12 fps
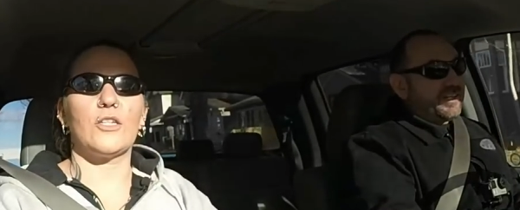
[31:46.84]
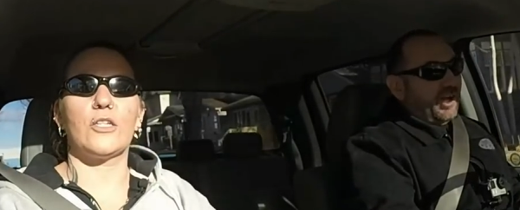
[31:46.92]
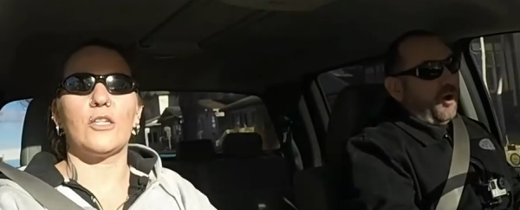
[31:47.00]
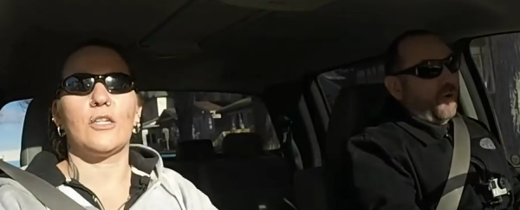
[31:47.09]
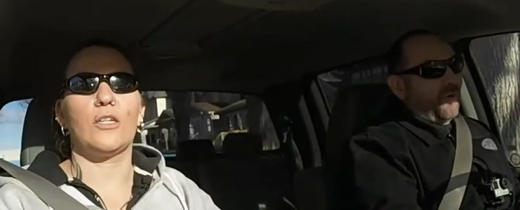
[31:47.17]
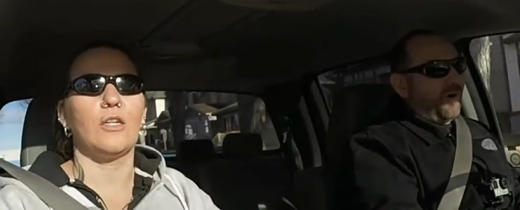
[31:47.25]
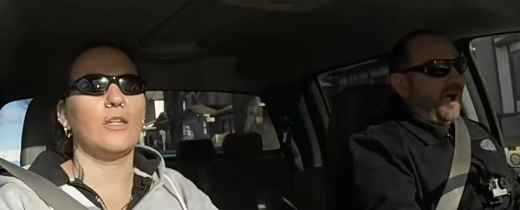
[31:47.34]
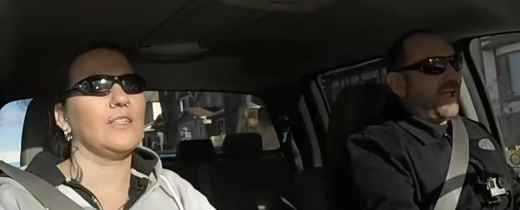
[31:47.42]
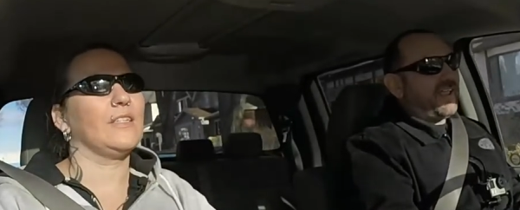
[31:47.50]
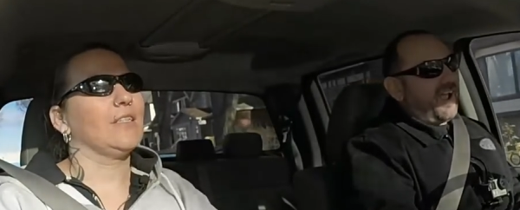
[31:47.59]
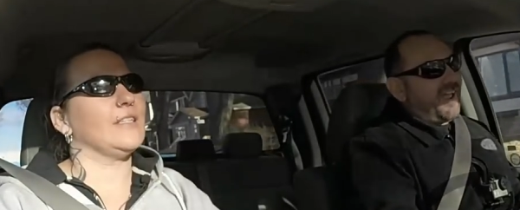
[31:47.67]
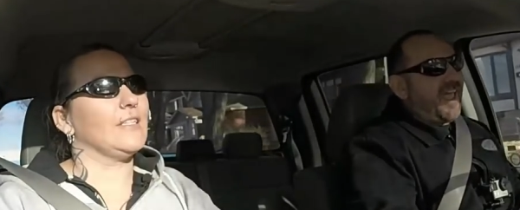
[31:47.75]
Speaker 1: to go.
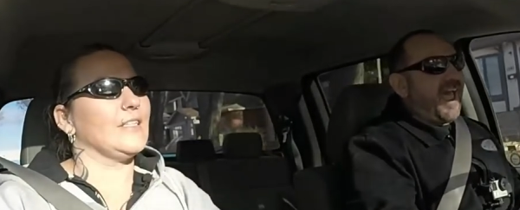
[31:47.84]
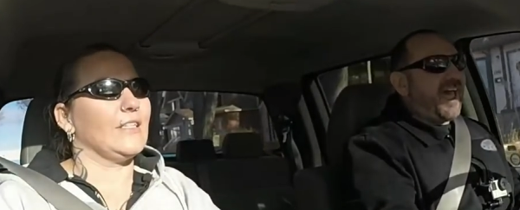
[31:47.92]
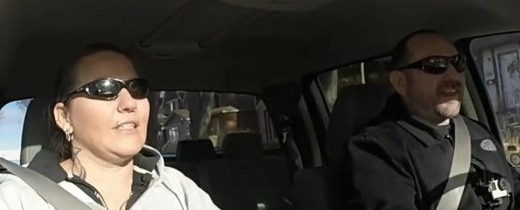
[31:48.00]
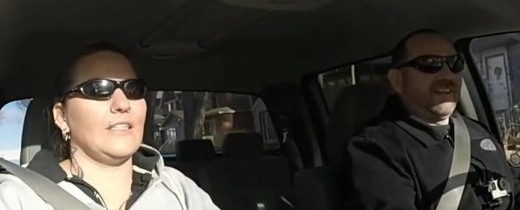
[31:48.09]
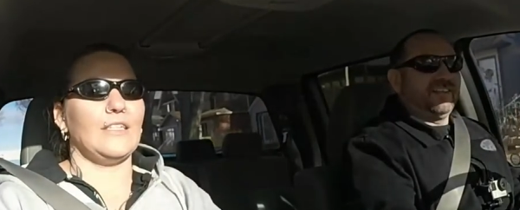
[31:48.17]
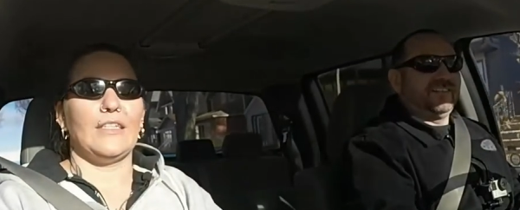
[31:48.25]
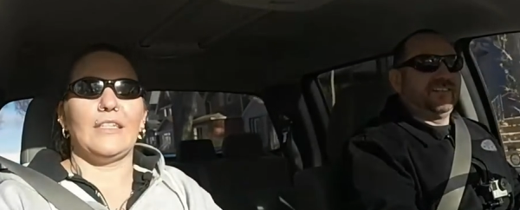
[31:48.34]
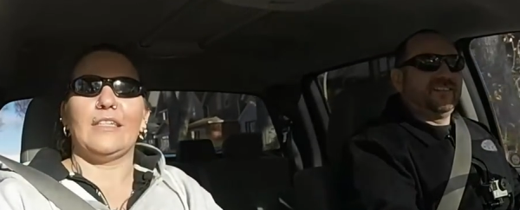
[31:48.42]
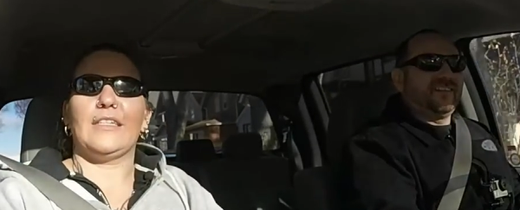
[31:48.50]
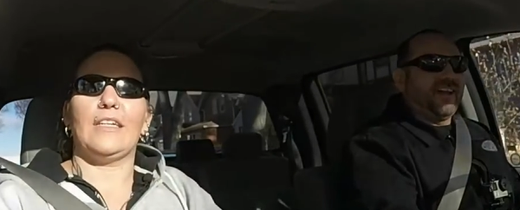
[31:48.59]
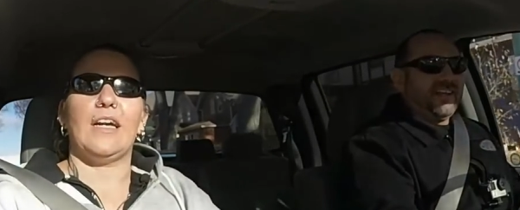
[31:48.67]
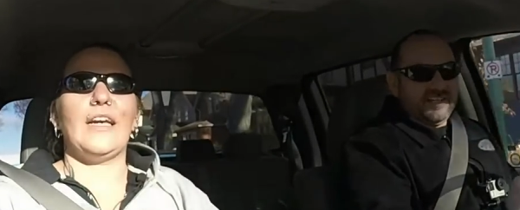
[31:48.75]
I, I had it.
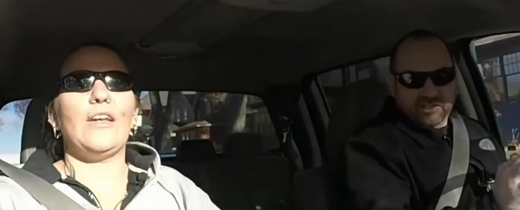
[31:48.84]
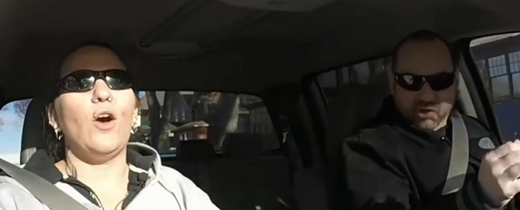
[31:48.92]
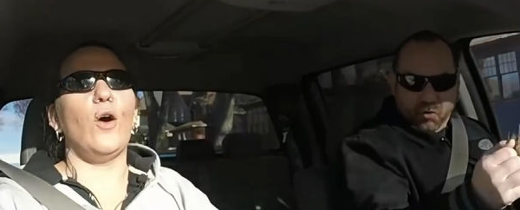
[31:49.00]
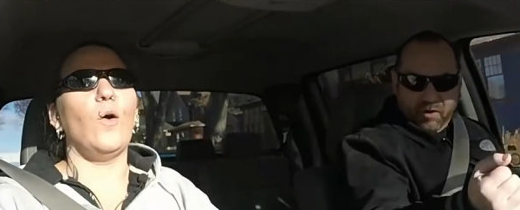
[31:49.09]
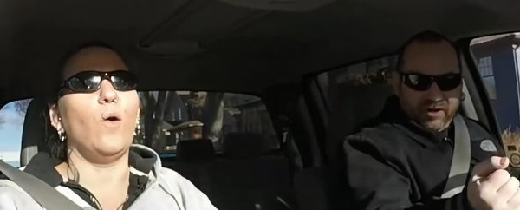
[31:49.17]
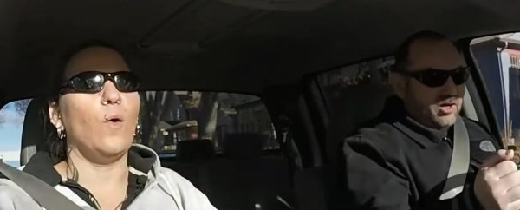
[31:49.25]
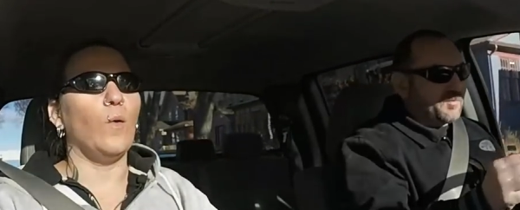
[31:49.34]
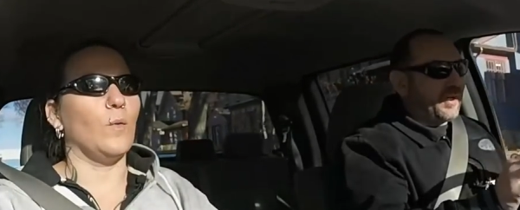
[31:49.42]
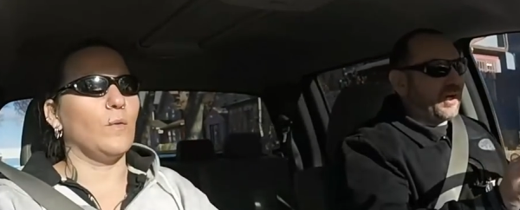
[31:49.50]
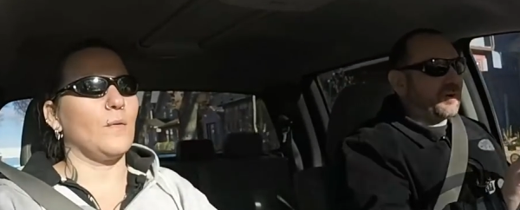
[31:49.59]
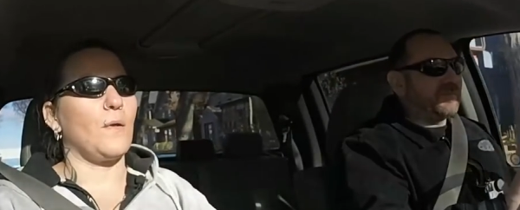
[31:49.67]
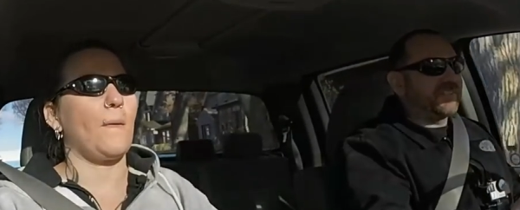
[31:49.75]
I didn't I know. know. I hurt my
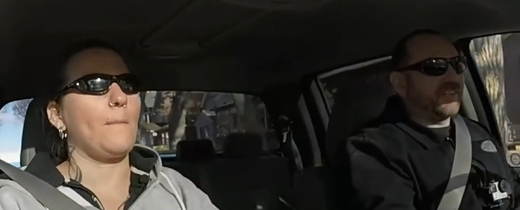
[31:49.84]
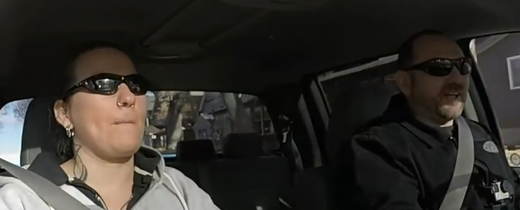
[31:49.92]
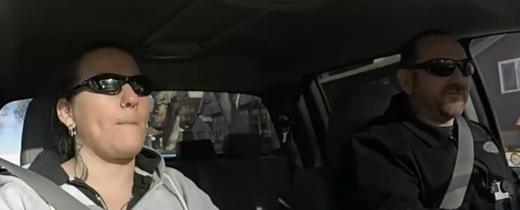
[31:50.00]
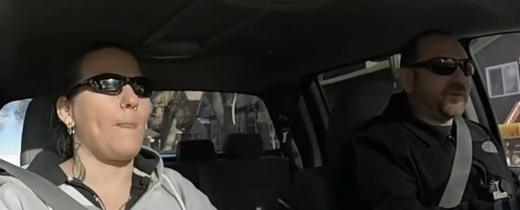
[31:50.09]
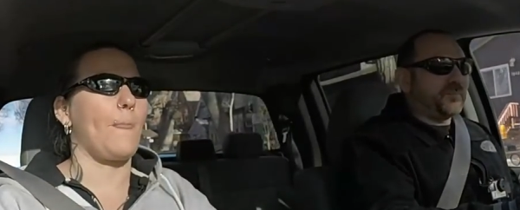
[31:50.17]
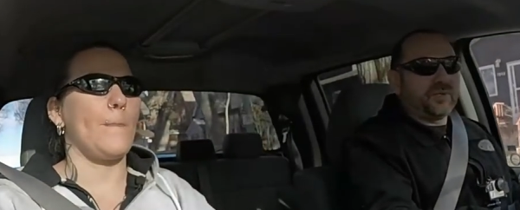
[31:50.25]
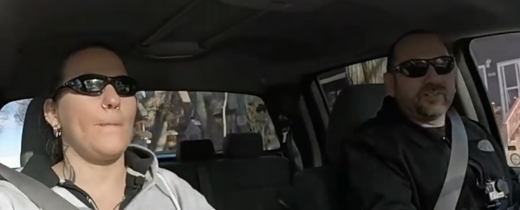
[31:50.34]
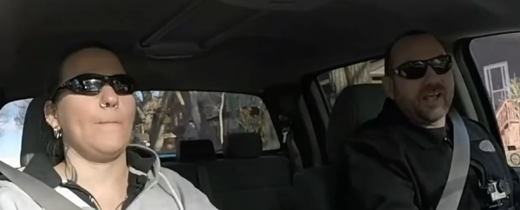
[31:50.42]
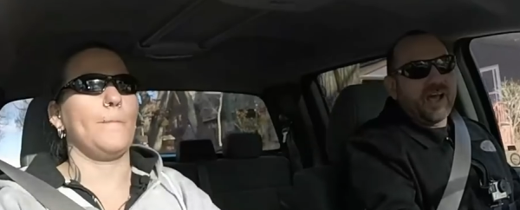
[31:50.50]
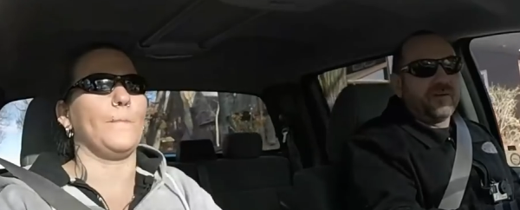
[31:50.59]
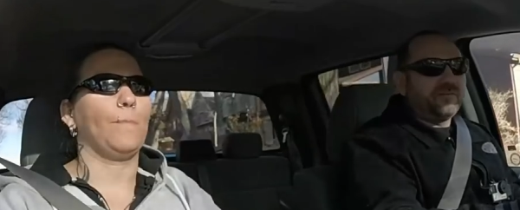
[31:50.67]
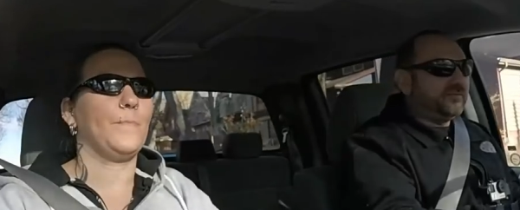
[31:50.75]
arm until after I put it
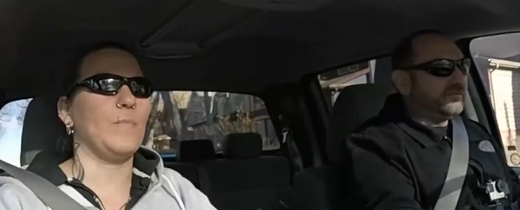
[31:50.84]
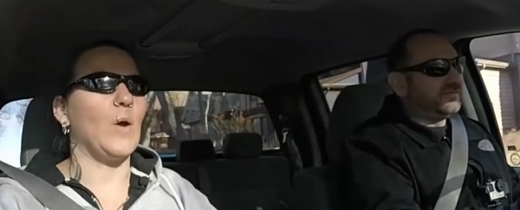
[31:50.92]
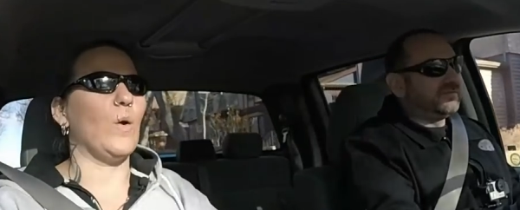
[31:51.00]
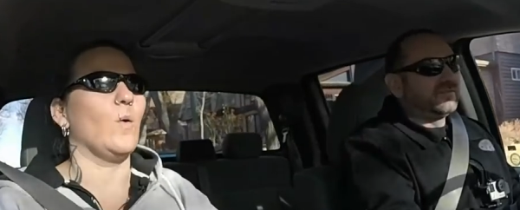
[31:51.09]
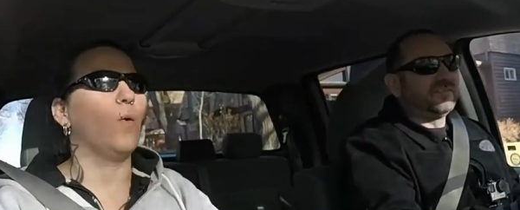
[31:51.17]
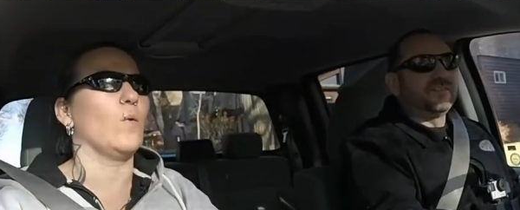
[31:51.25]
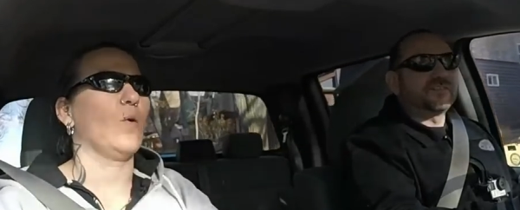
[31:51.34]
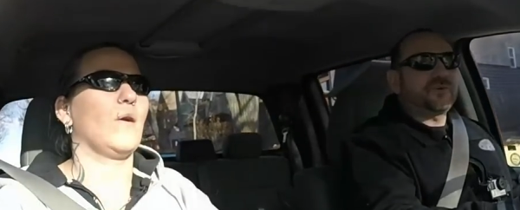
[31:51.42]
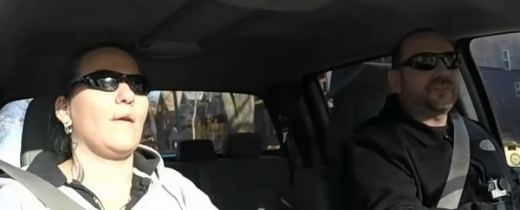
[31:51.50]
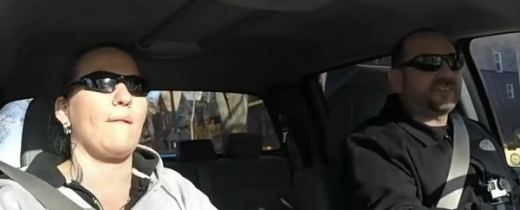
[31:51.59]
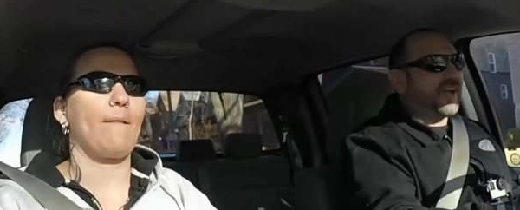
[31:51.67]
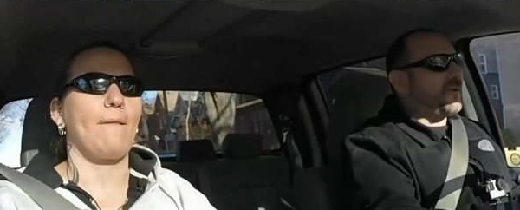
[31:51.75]
down. Oh. So
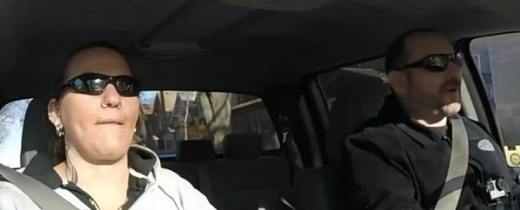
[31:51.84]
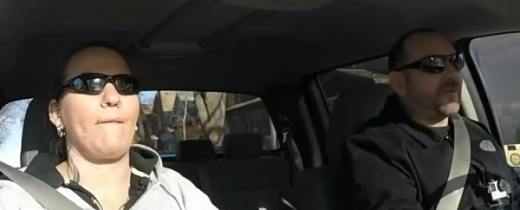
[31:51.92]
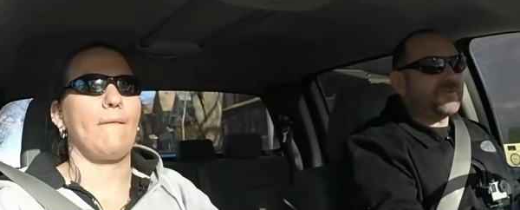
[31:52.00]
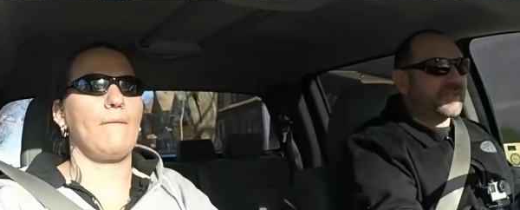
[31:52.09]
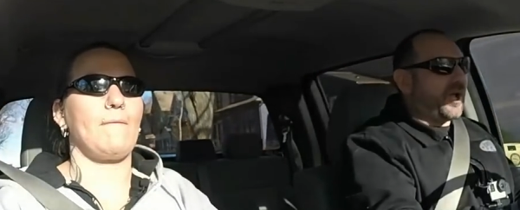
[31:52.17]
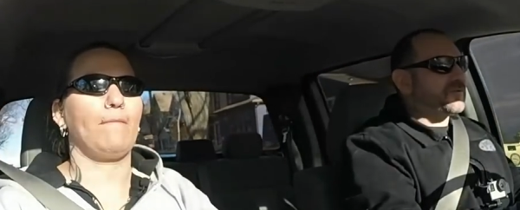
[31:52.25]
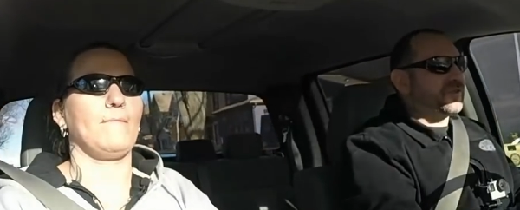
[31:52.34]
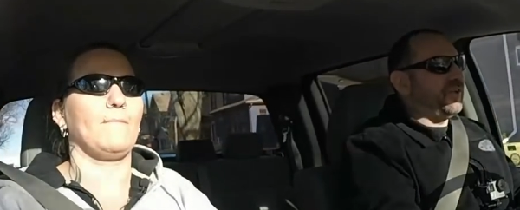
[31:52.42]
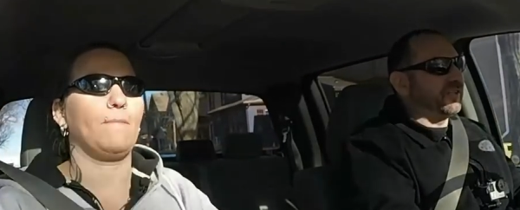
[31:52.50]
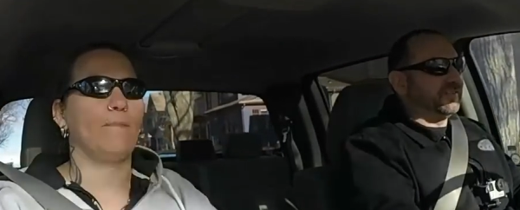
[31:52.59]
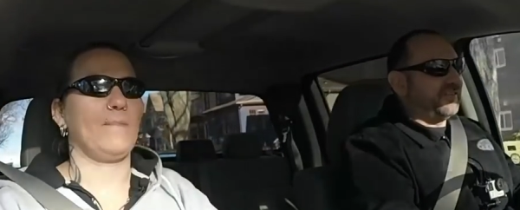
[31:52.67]
at the time, I was I was good.